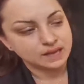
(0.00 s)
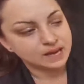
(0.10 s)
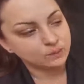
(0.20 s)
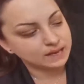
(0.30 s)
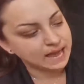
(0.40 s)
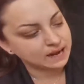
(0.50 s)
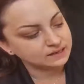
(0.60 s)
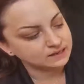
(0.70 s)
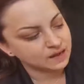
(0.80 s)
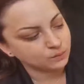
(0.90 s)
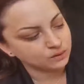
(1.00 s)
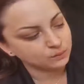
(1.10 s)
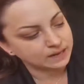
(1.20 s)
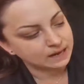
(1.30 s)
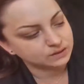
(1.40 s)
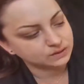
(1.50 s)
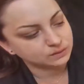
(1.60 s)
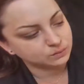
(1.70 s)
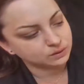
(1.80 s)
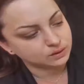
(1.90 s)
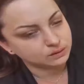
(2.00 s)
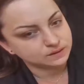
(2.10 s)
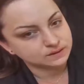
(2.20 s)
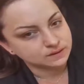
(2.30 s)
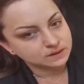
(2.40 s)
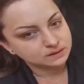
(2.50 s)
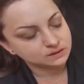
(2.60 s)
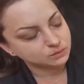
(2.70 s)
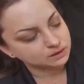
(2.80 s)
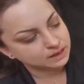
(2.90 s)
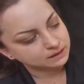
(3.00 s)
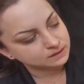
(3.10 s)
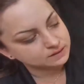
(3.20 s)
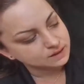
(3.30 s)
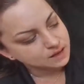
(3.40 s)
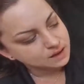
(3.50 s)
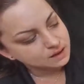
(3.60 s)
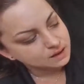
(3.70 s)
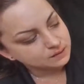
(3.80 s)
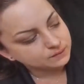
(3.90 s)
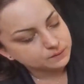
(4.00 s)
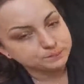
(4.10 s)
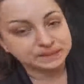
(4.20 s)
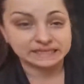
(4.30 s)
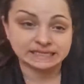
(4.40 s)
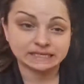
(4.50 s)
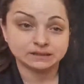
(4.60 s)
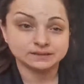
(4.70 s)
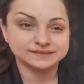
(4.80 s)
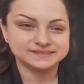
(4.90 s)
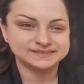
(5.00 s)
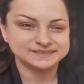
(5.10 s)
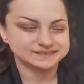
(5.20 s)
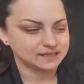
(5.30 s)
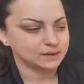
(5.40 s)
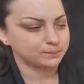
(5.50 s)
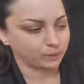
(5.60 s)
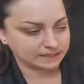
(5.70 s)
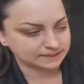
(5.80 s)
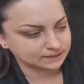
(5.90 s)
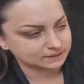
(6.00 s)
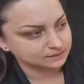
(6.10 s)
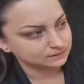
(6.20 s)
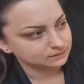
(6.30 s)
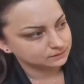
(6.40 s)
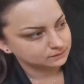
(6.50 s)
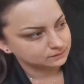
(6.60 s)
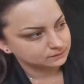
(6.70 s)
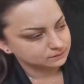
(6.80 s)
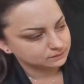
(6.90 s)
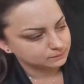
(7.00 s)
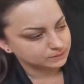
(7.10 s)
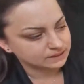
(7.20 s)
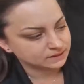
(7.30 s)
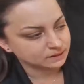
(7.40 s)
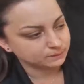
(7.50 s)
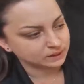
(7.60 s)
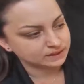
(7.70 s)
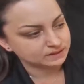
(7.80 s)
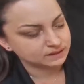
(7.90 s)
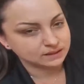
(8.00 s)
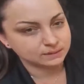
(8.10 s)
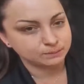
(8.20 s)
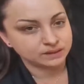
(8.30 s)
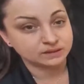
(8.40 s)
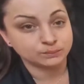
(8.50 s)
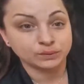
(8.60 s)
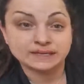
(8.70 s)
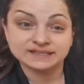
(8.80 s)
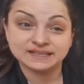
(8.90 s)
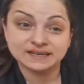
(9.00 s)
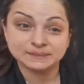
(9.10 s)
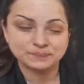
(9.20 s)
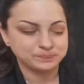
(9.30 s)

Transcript: And we added to that word, we added 2 more notes, 2 more letters for beaded, like a bracelet. Beads on a bracelet, a beaded bracelet.